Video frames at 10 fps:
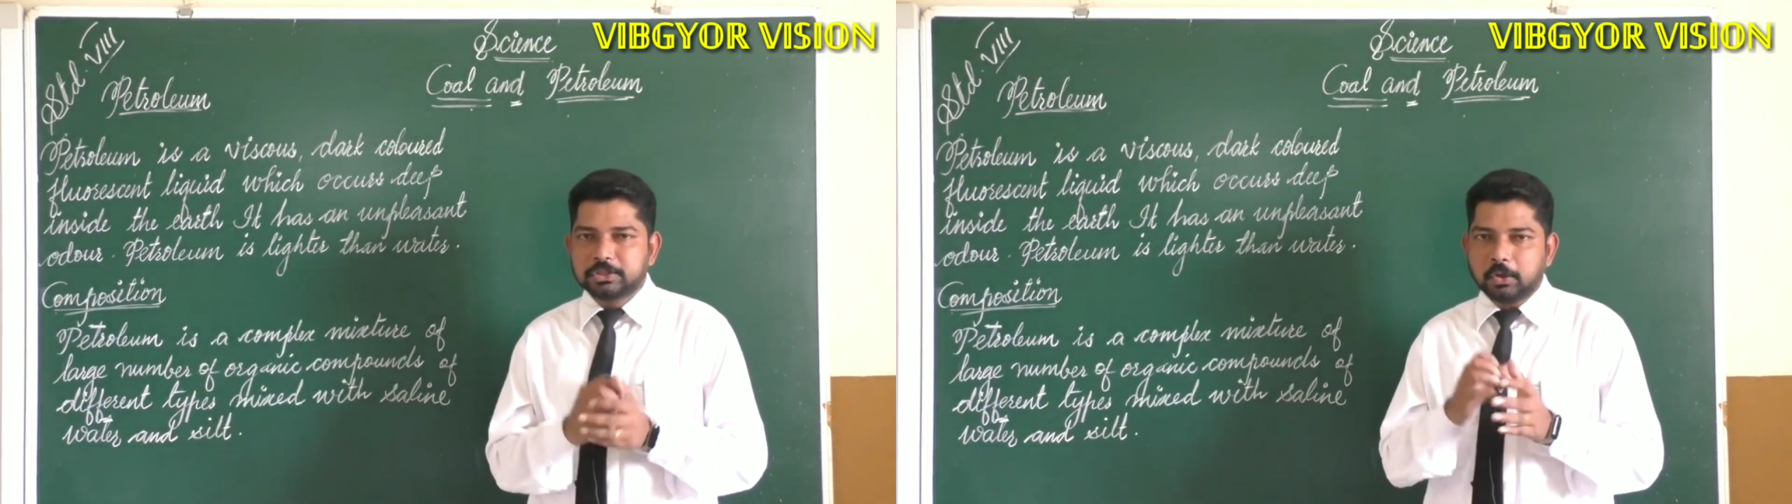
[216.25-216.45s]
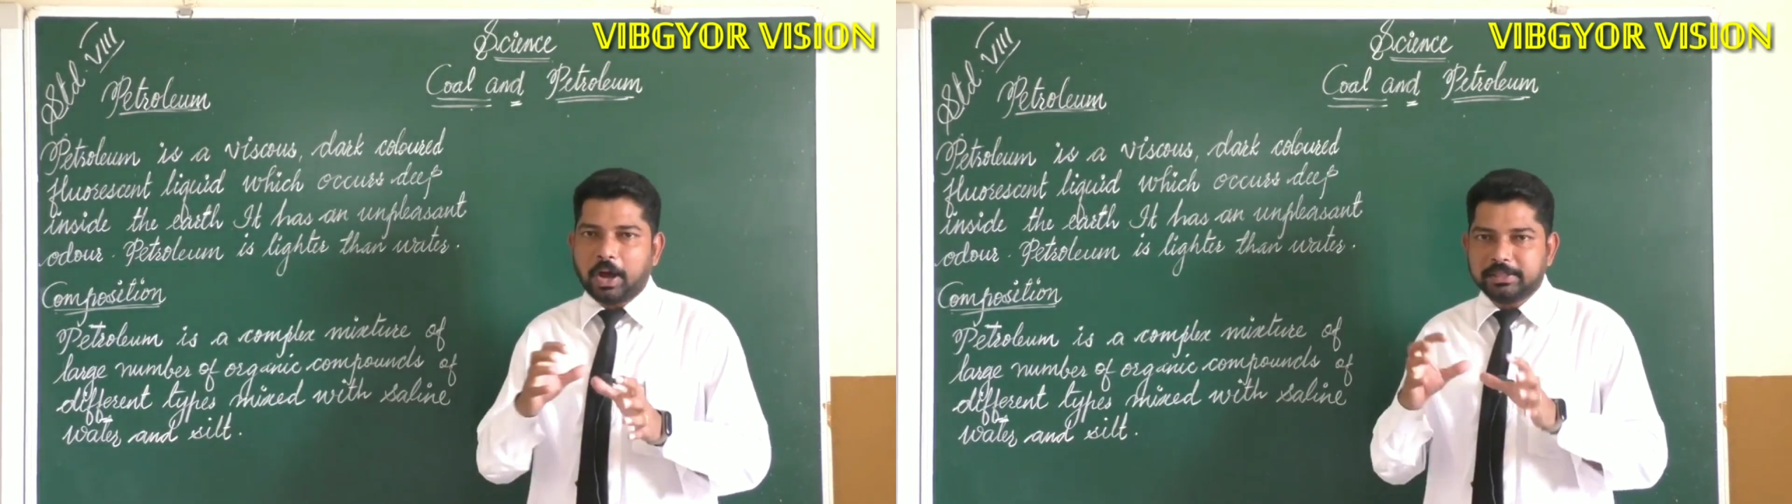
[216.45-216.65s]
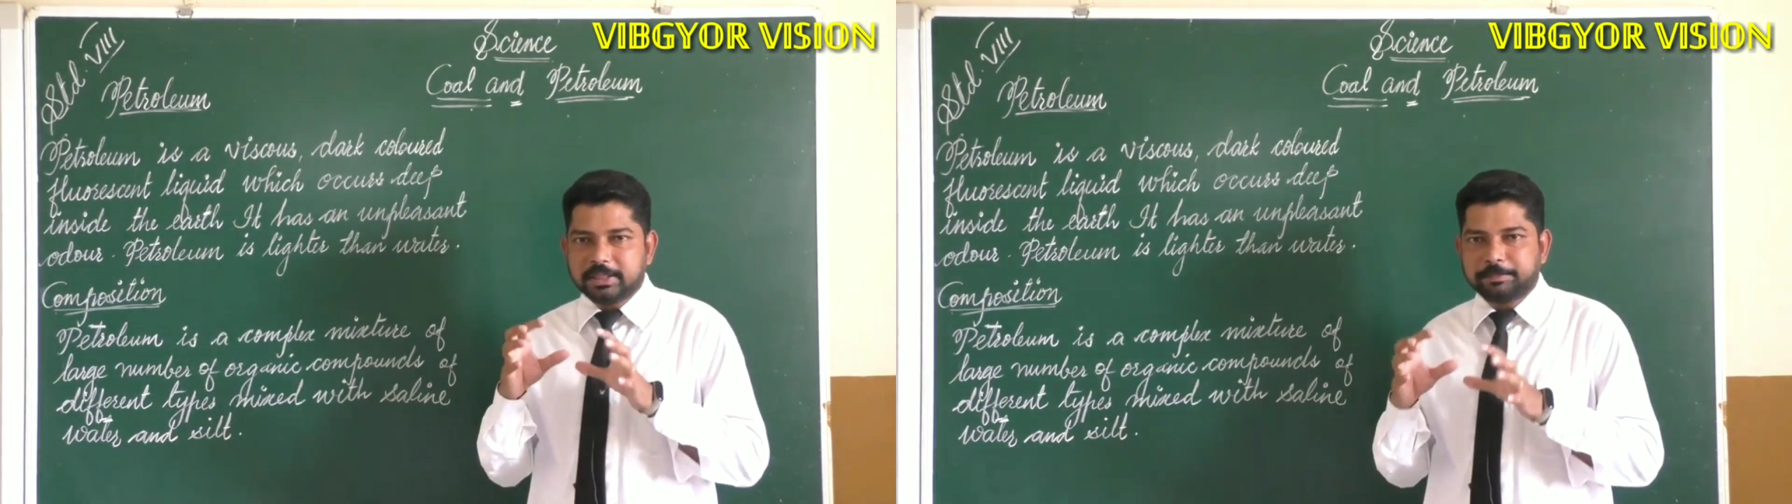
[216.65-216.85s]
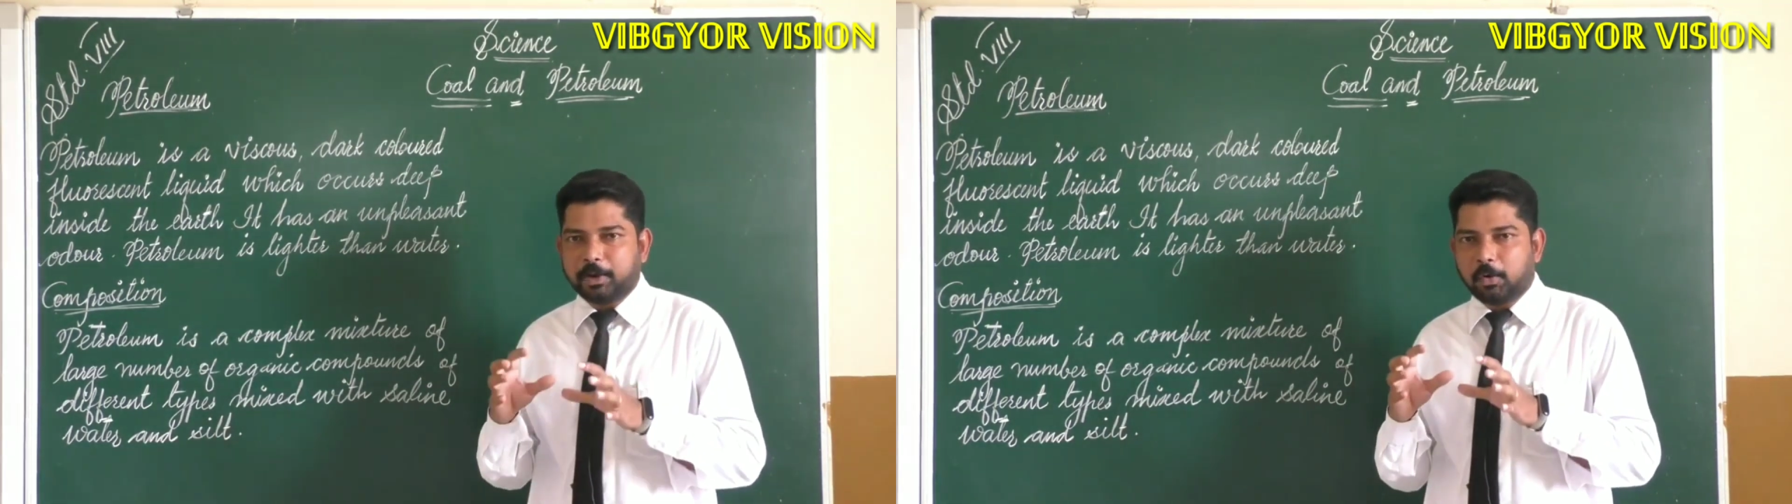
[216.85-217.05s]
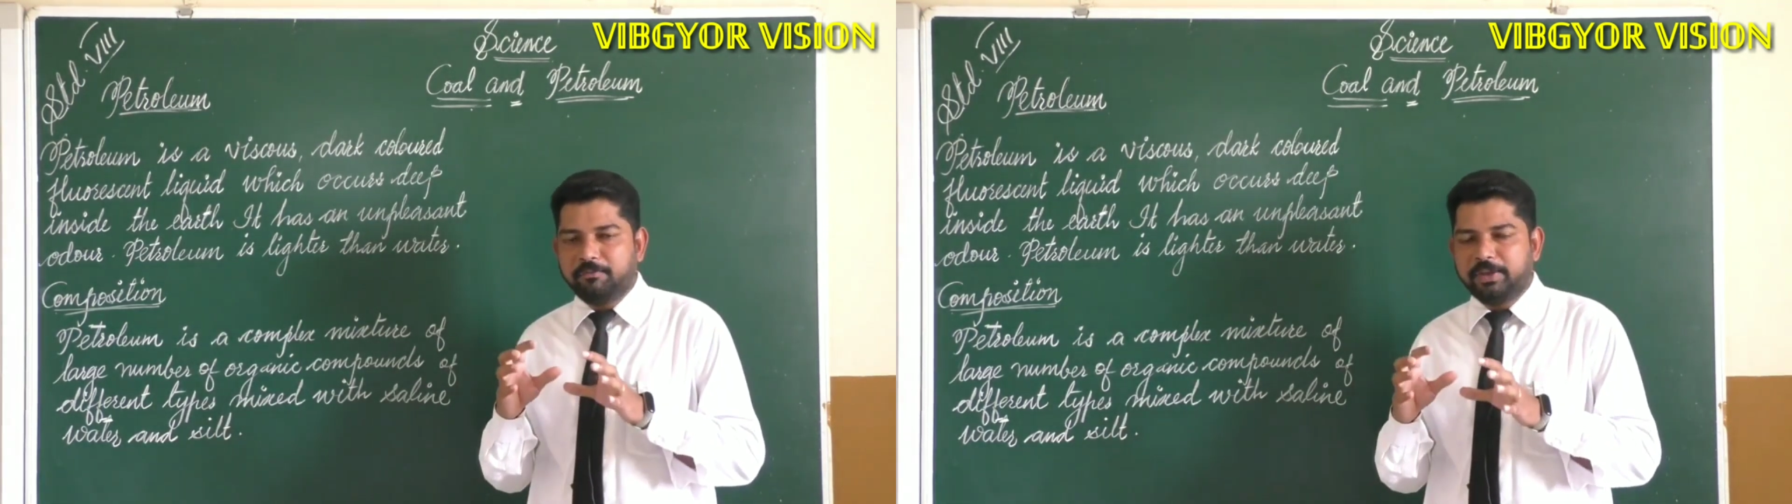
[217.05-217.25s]
So this
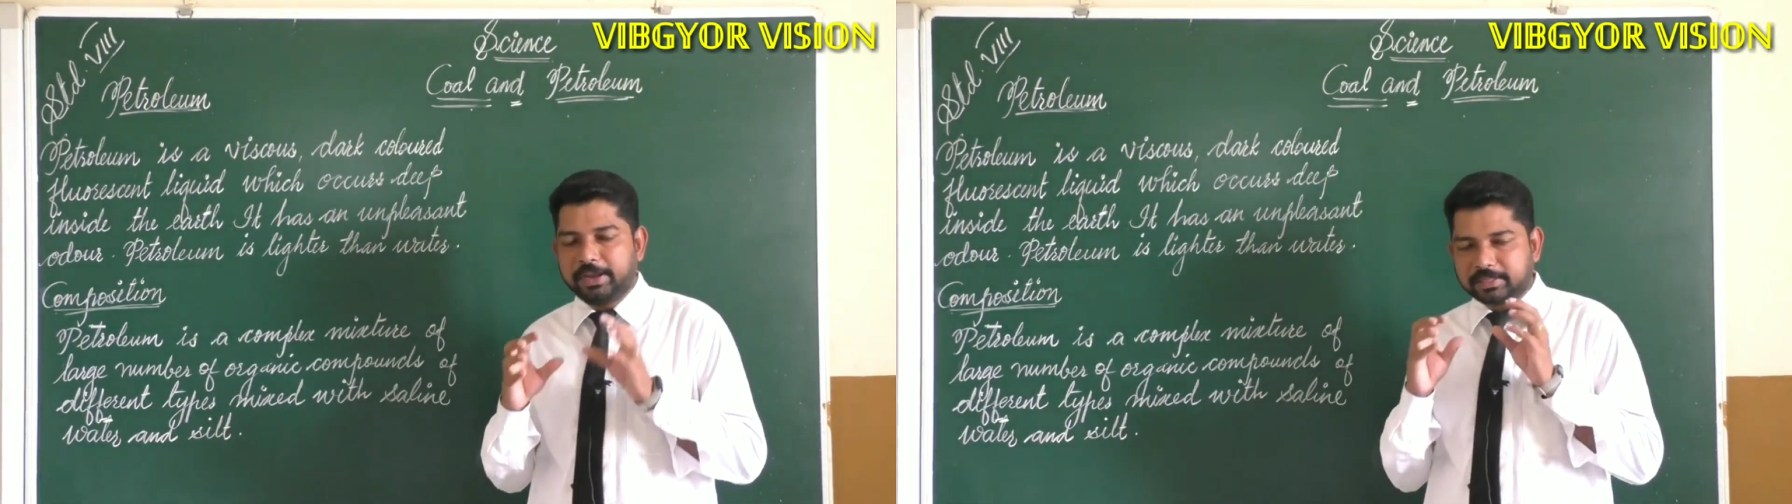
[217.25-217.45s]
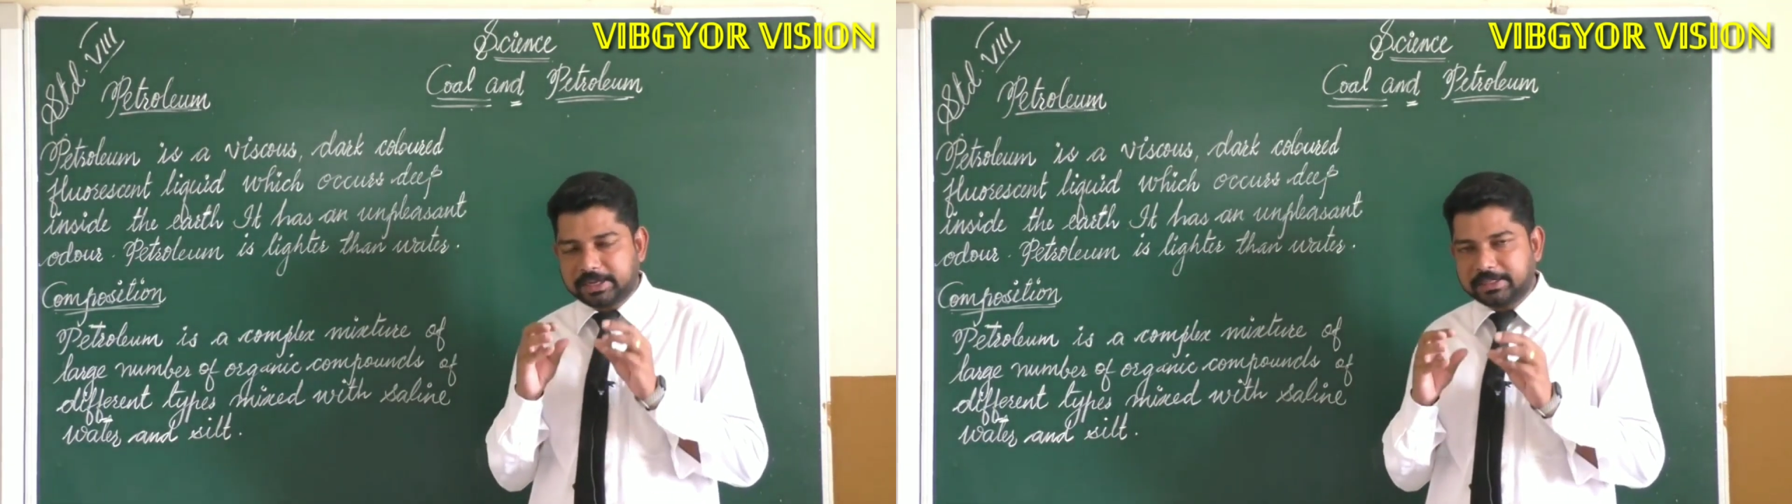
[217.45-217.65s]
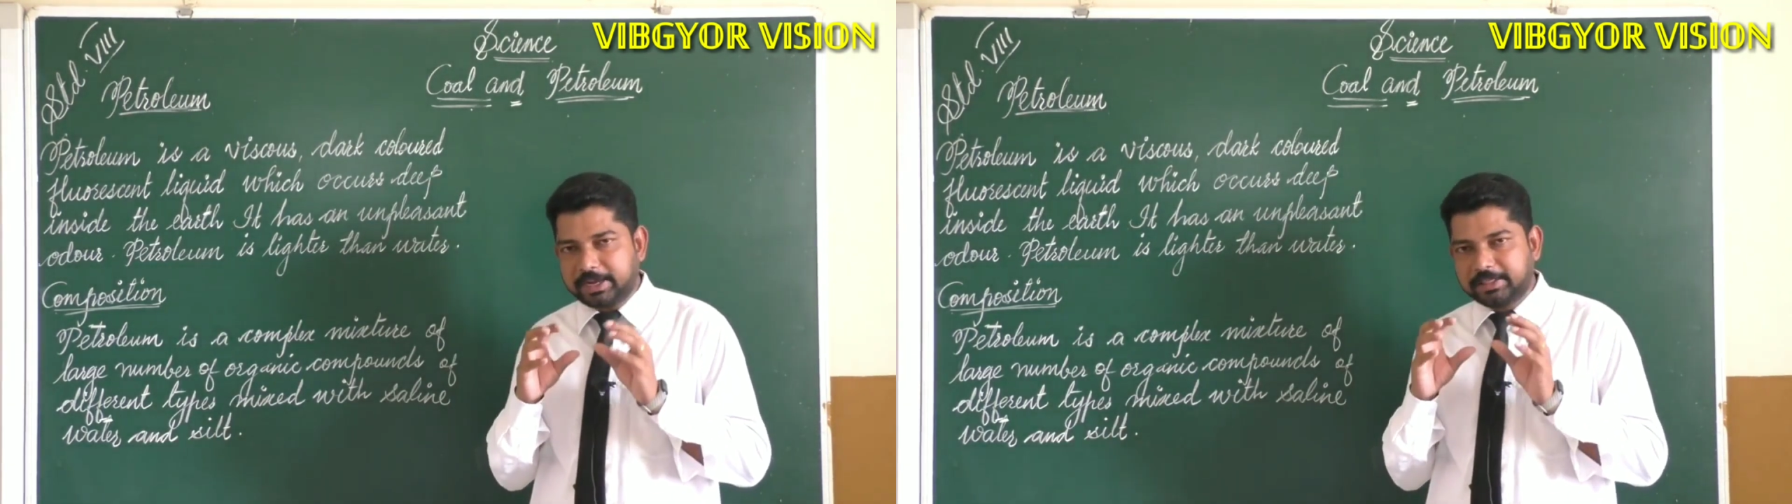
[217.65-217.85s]
petroleum, we said